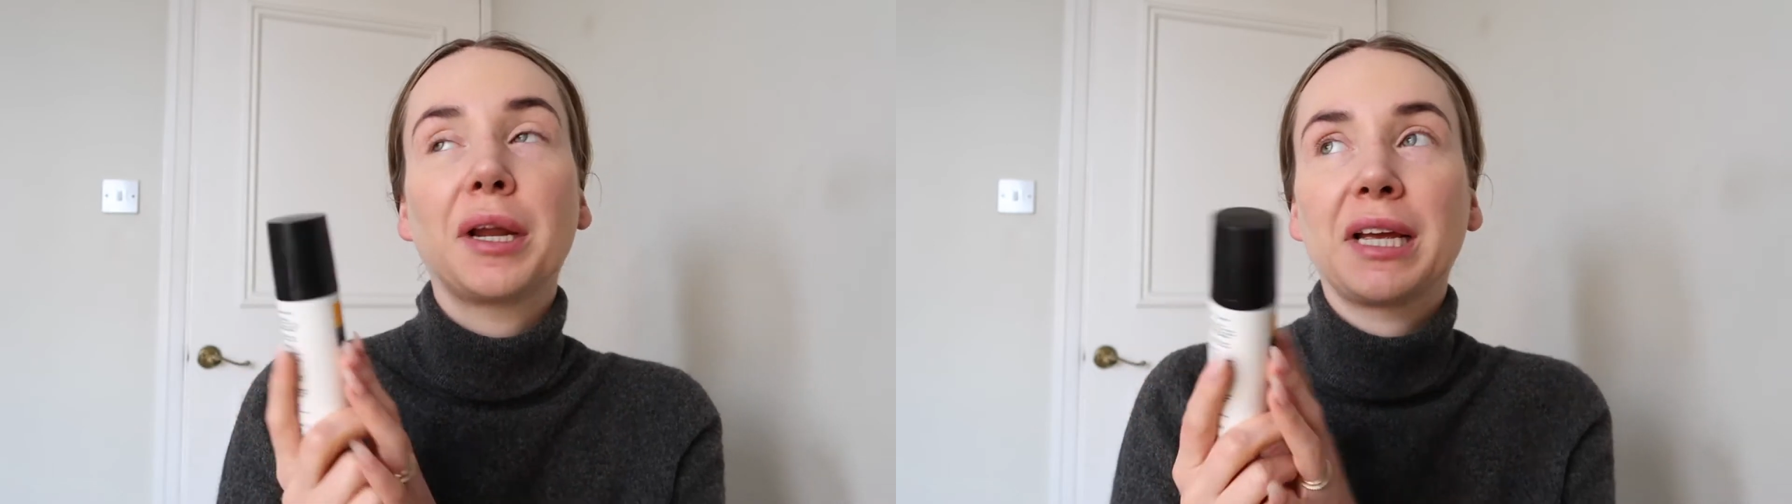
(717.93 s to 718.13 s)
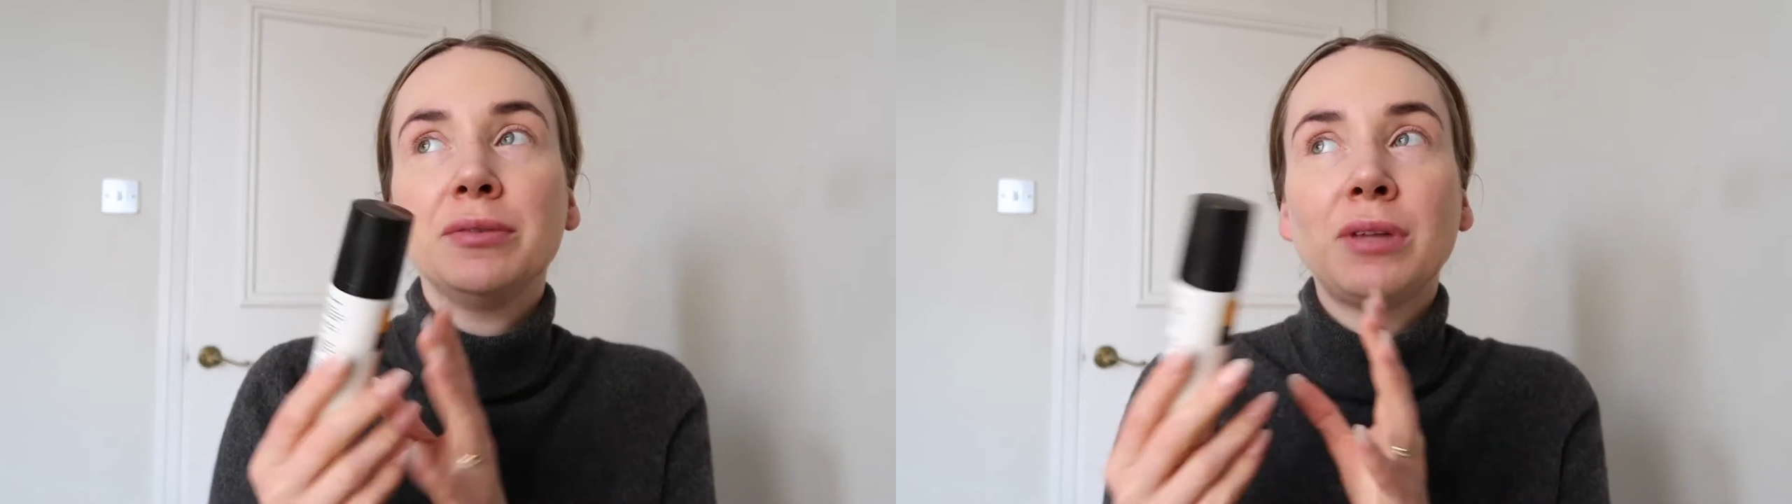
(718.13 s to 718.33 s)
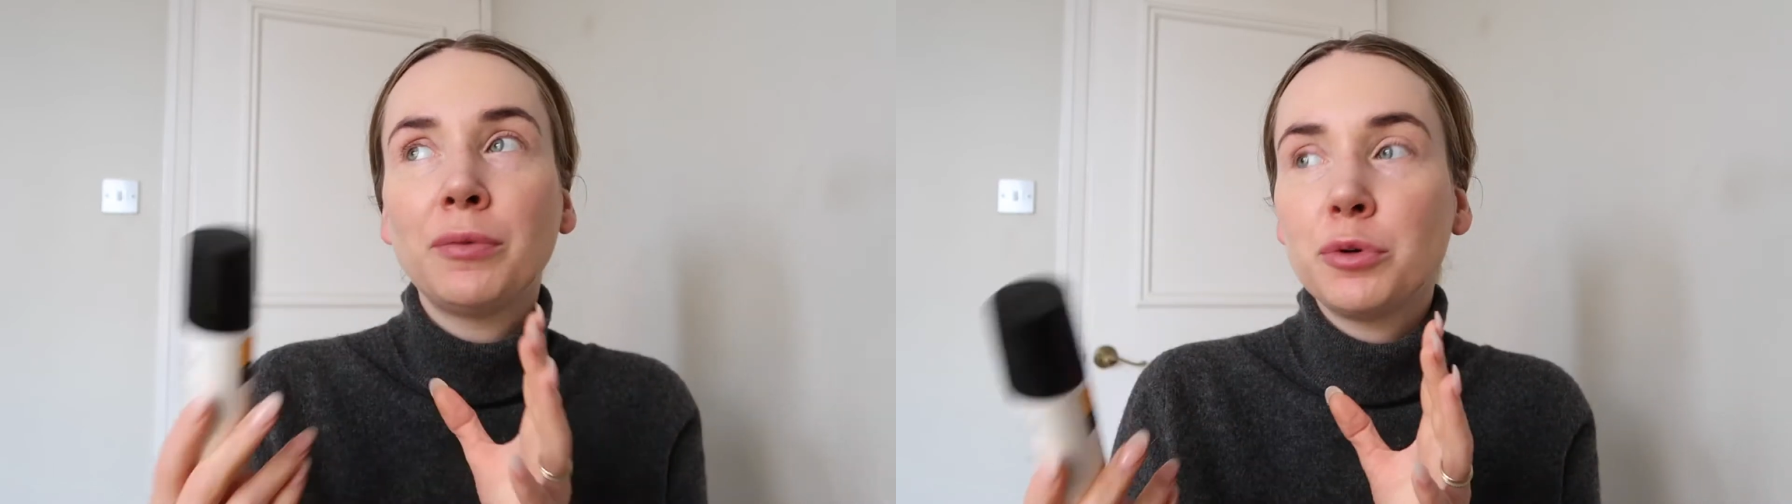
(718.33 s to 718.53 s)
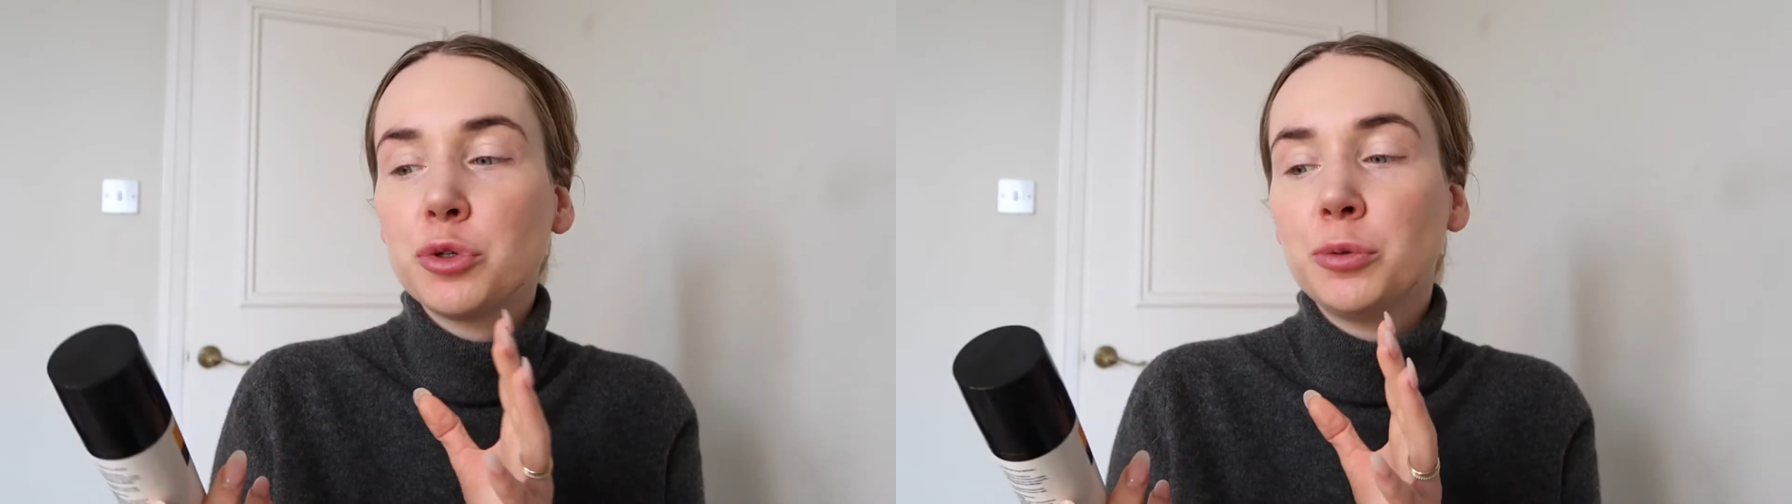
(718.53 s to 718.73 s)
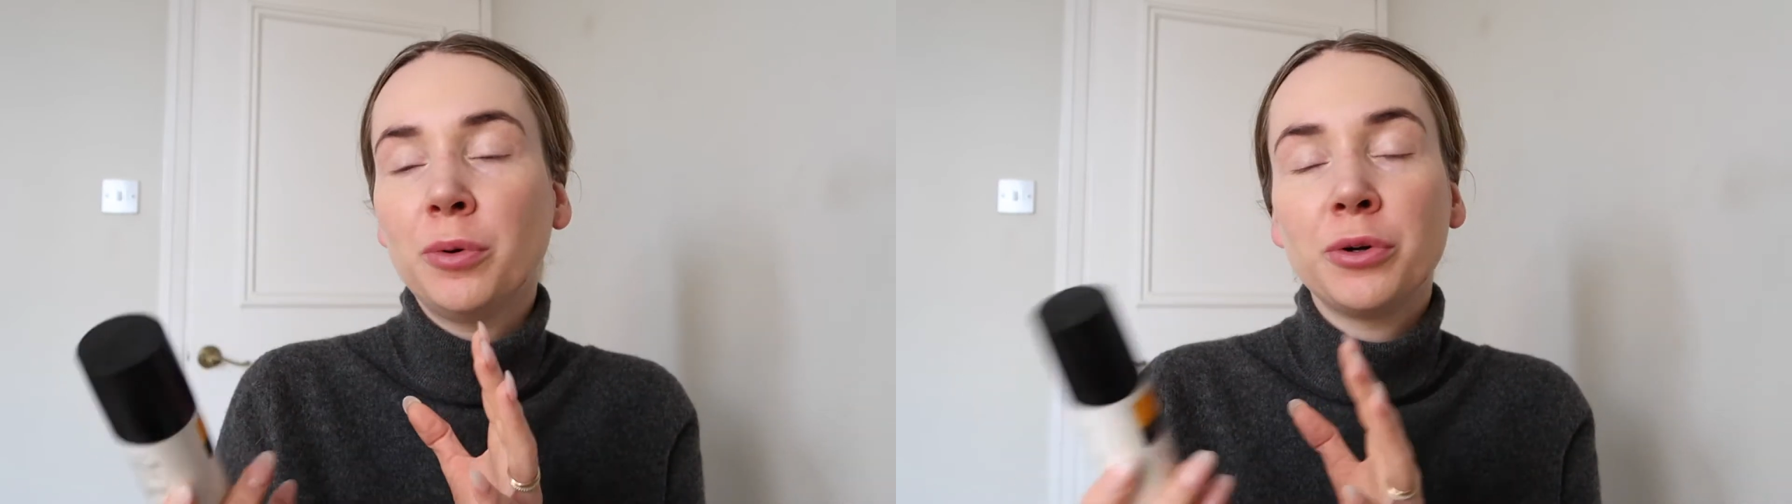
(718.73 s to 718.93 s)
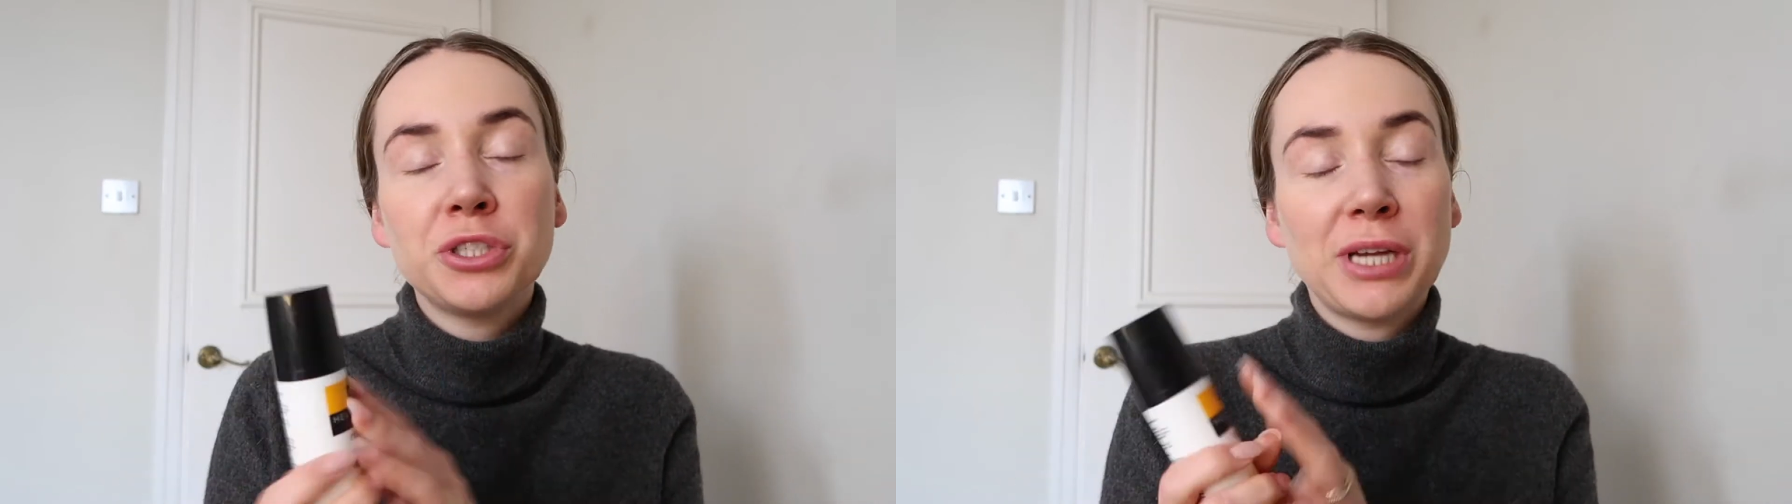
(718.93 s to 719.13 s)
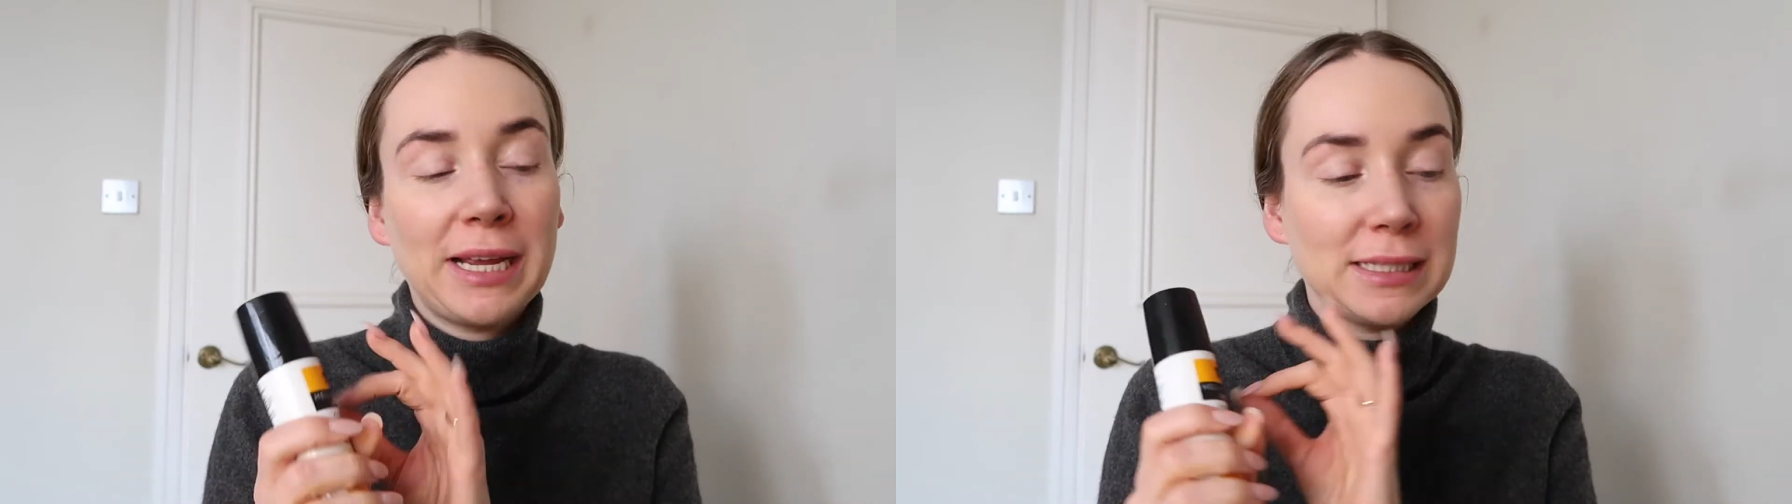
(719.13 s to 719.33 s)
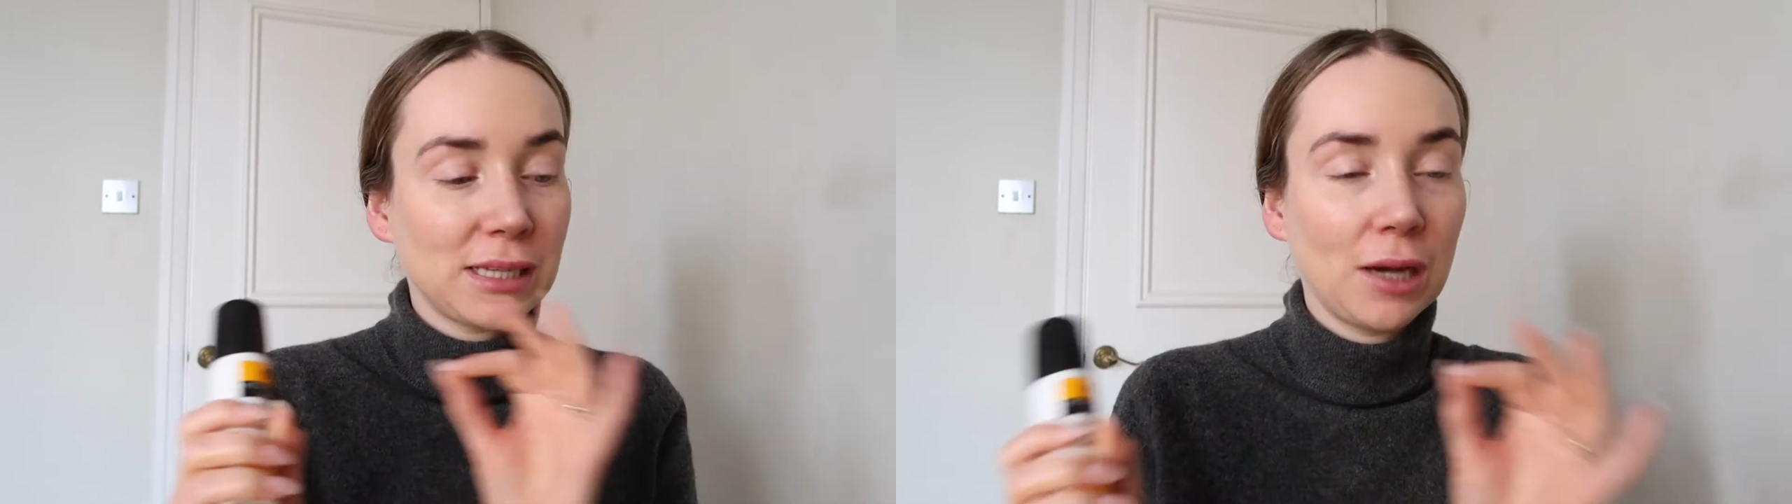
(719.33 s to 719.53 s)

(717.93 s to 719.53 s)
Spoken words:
Like, if they would do more shades,